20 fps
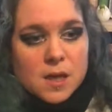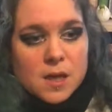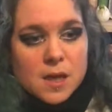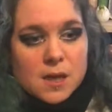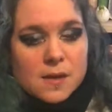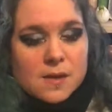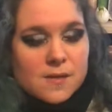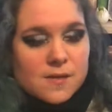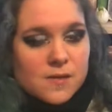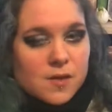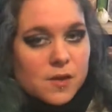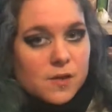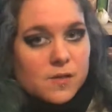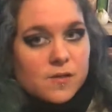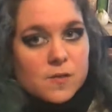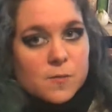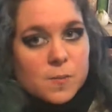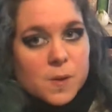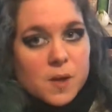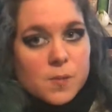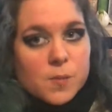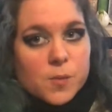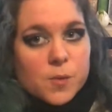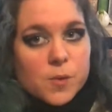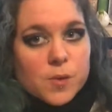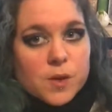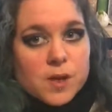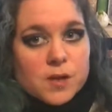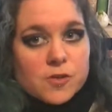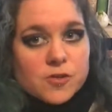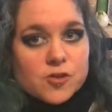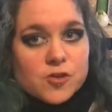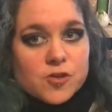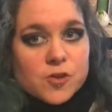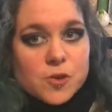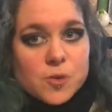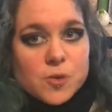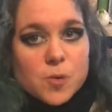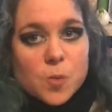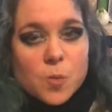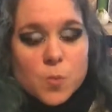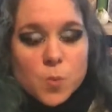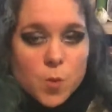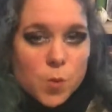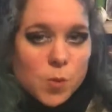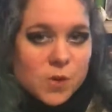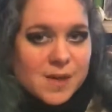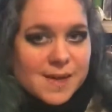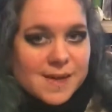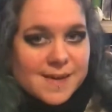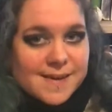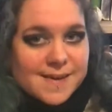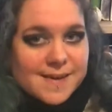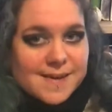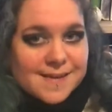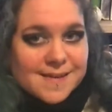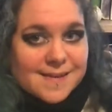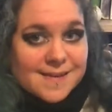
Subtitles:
and it turns people into walking